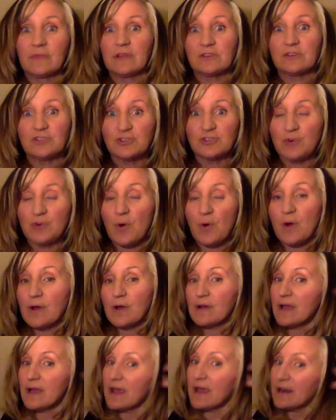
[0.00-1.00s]

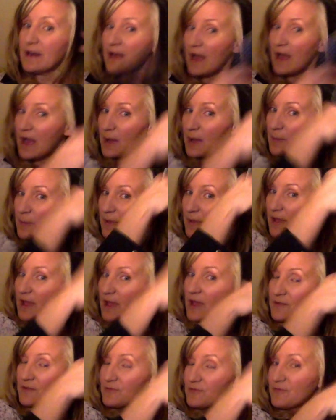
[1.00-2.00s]
short and up
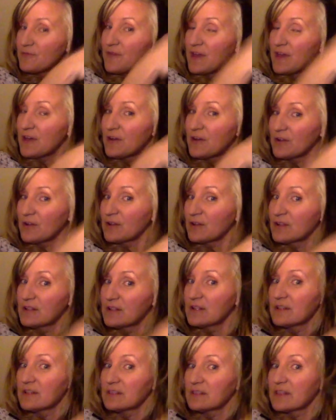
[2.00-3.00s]
and feel
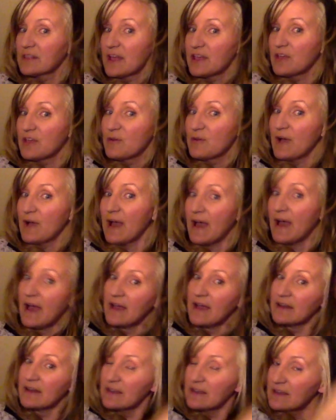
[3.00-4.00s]
like you
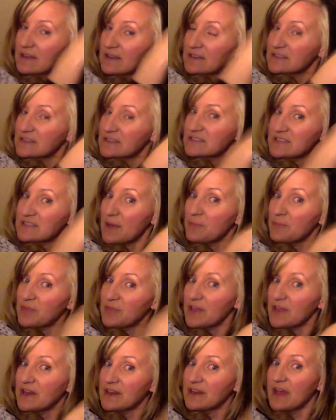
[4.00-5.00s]
had
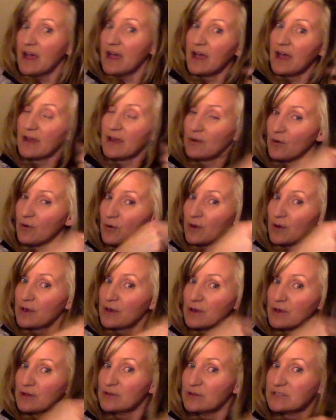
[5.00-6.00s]
something done or a
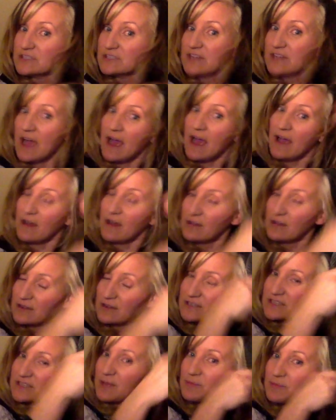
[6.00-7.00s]
new style or
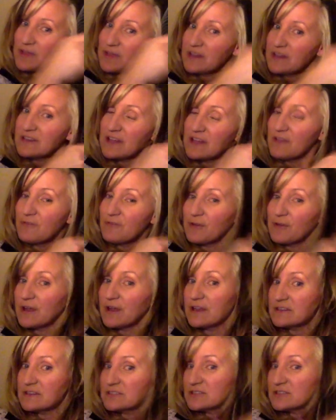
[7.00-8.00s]
something
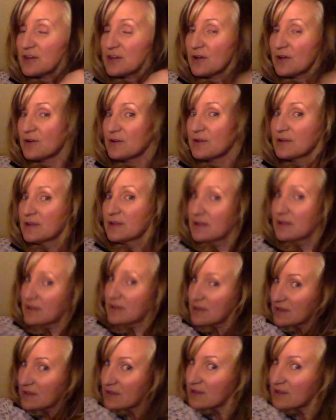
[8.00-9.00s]
different. So
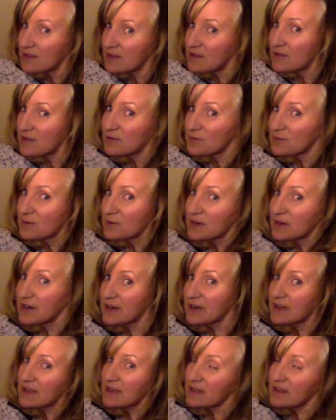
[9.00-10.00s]
we're
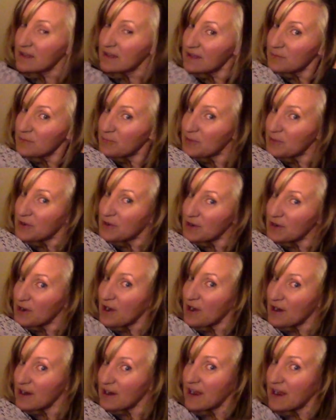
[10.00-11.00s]
gonna put
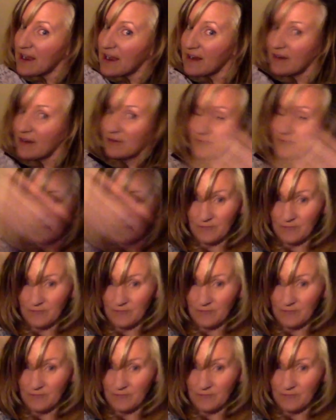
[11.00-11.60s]
our hair